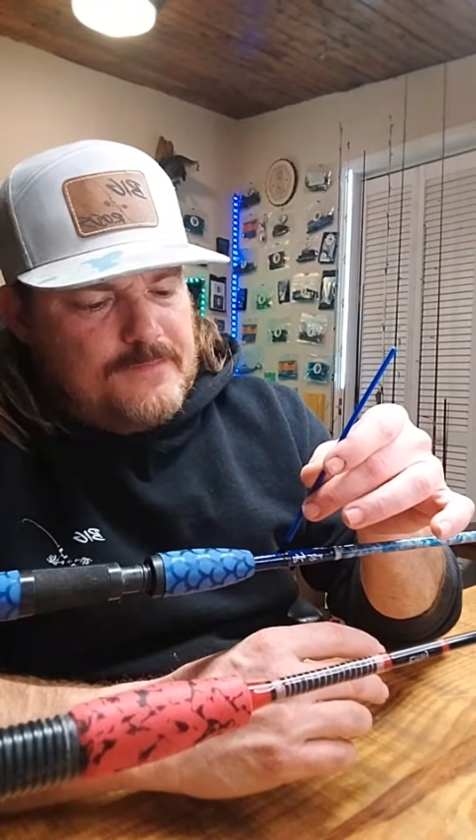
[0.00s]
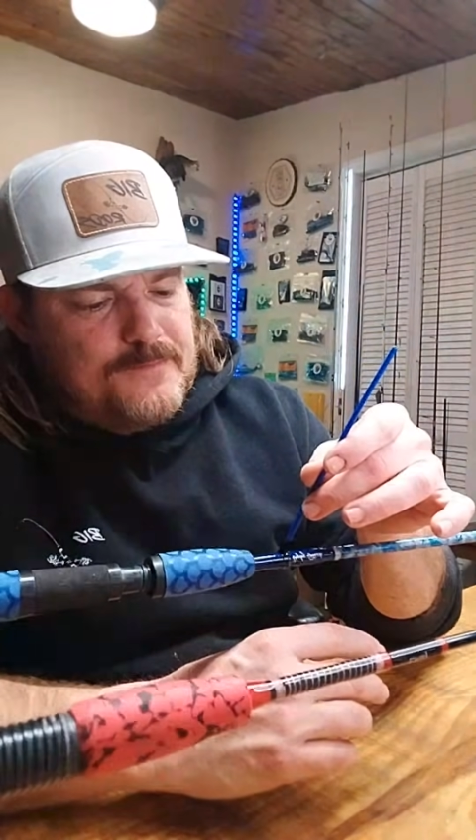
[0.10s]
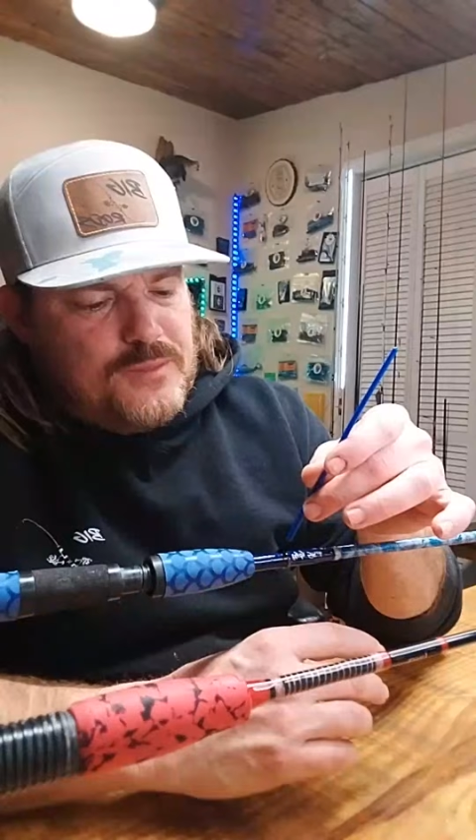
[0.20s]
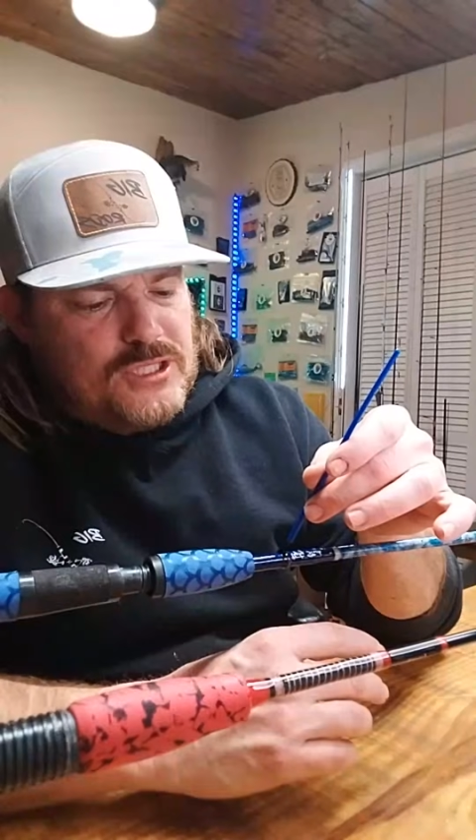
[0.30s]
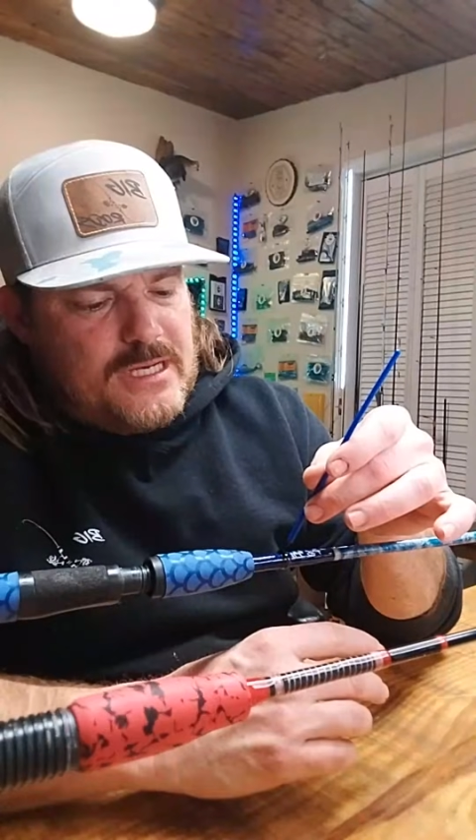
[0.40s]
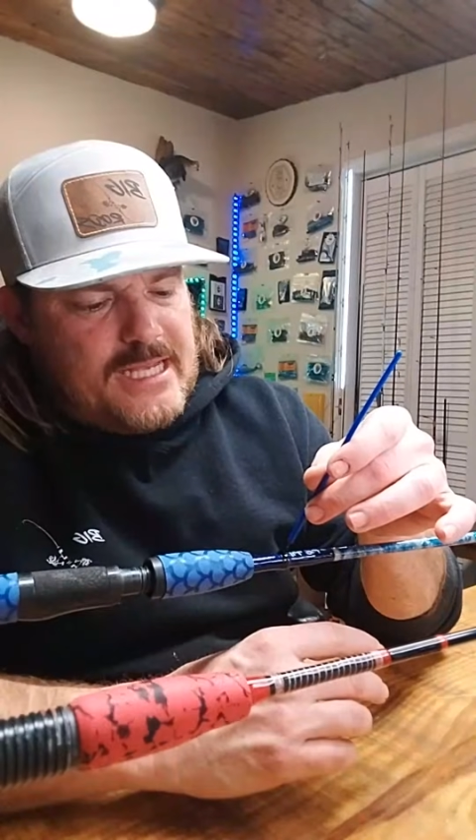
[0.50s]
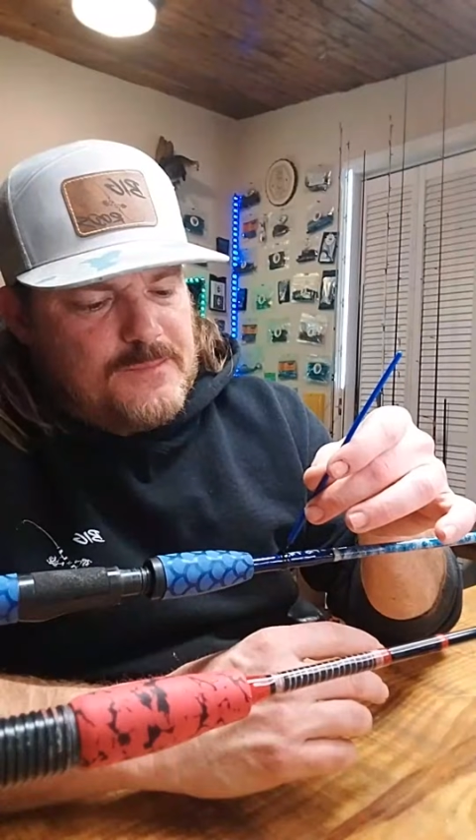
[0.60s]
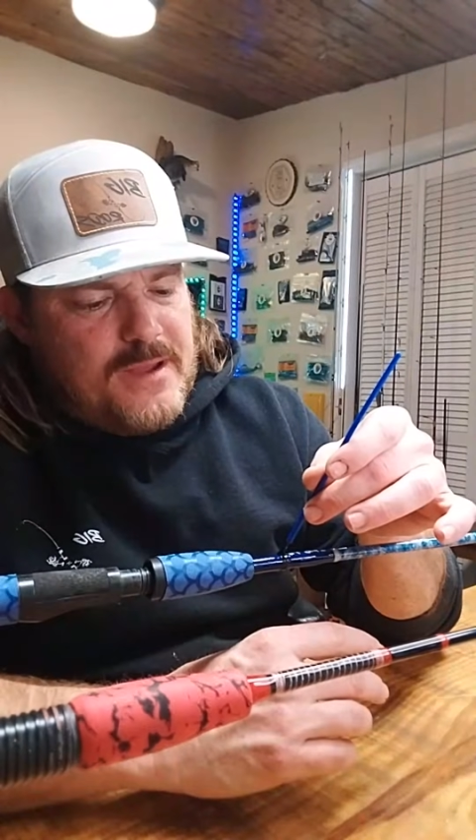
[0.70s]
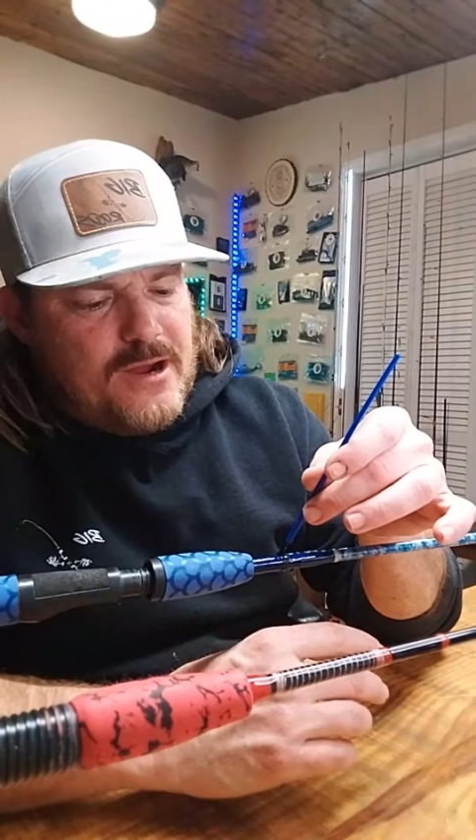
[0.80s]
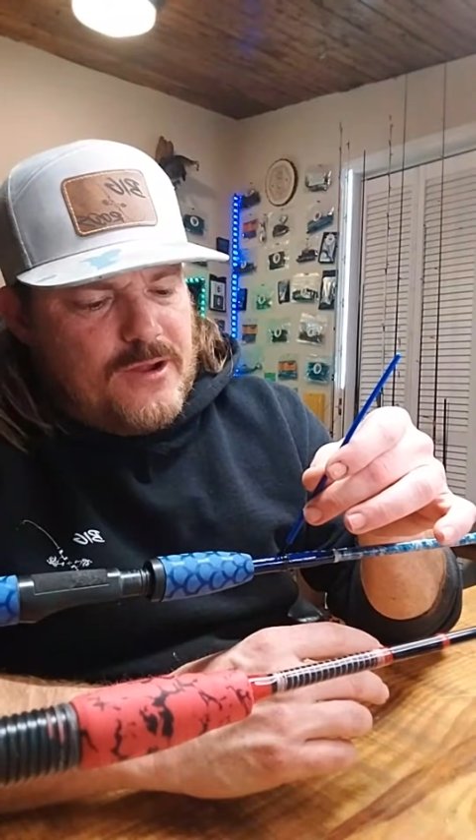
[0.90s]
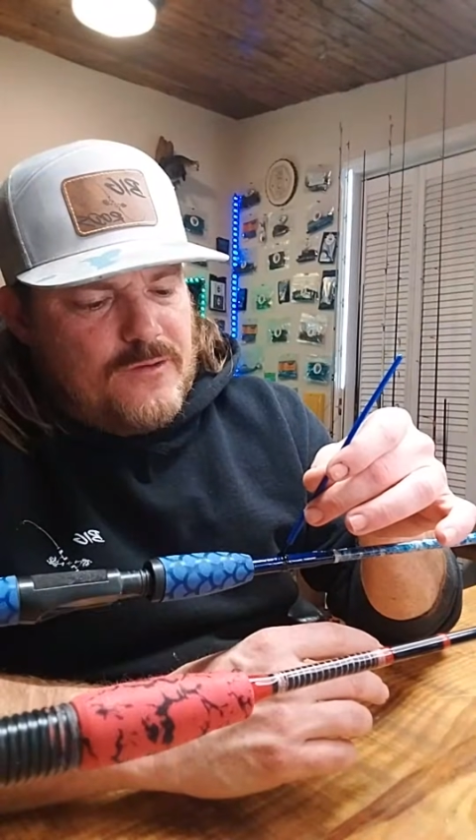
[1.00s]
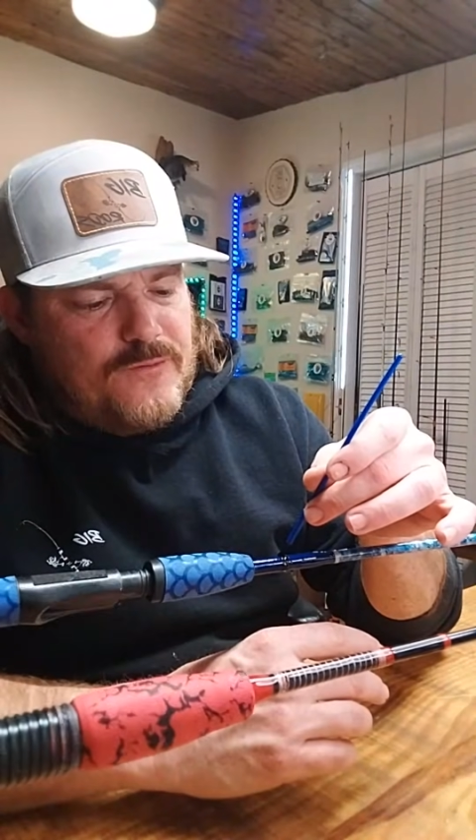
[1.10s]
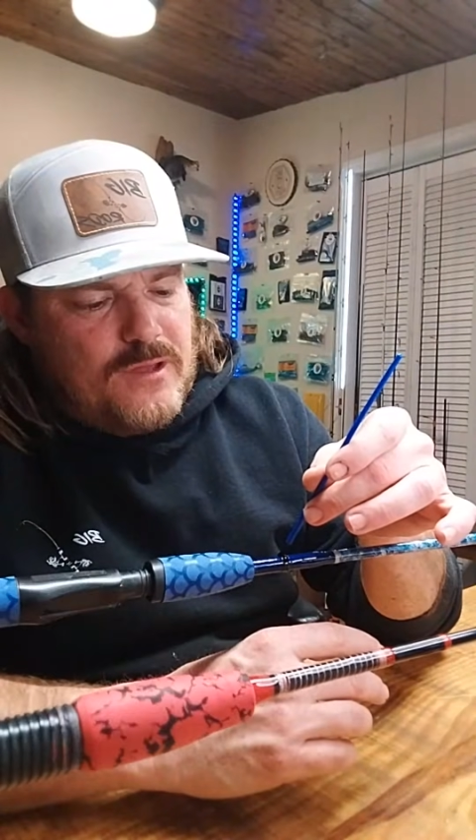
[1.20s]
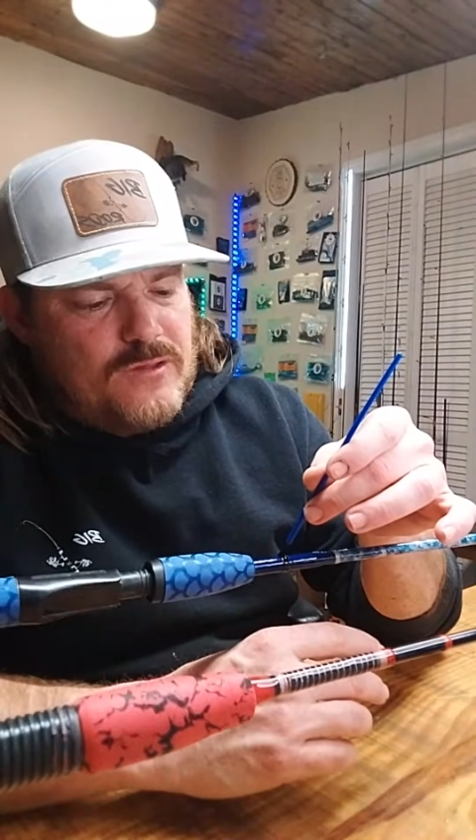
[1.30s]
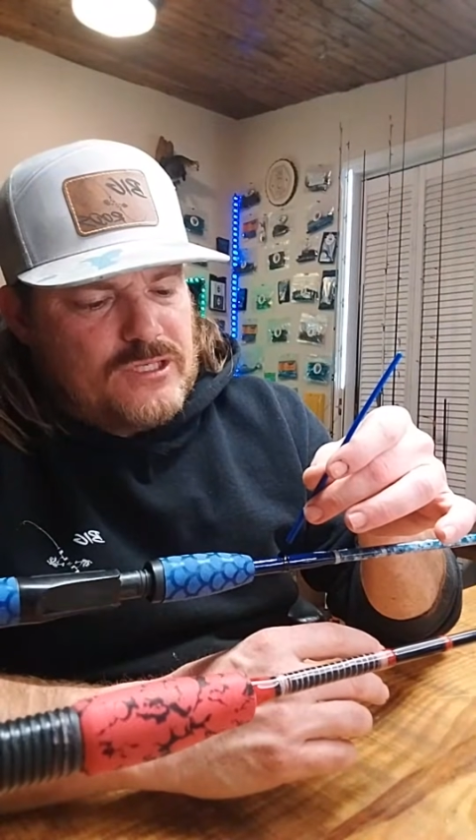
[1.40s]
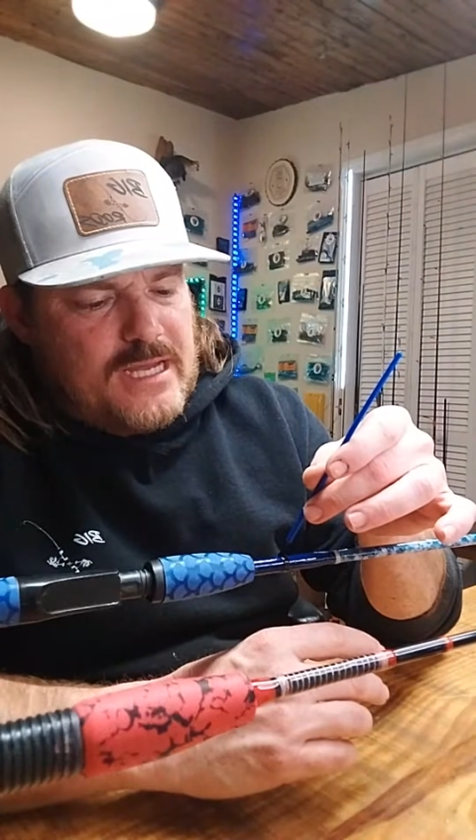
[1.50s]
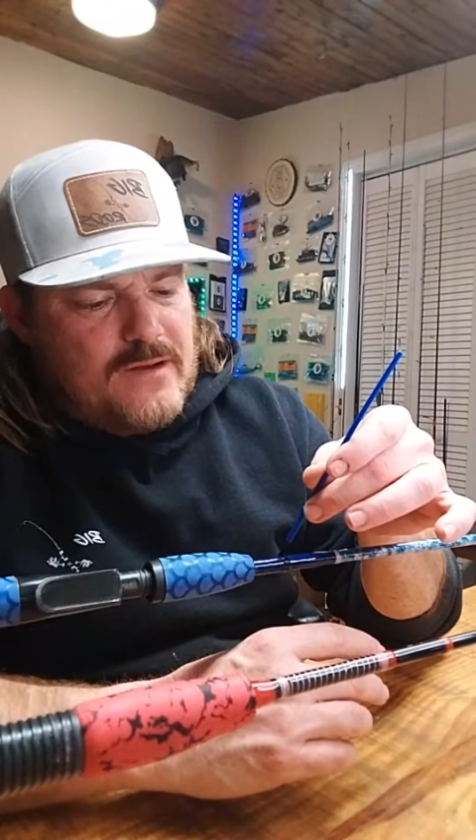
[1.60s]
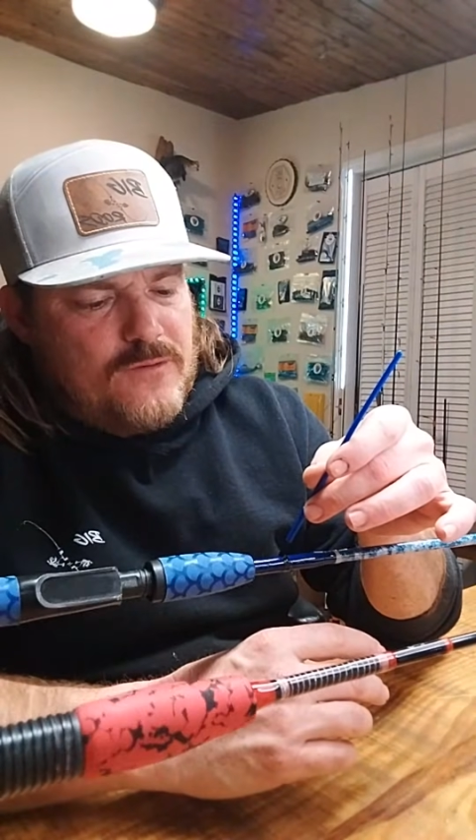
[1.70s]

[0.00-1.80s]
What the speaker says: puts a nice barrier for the other side of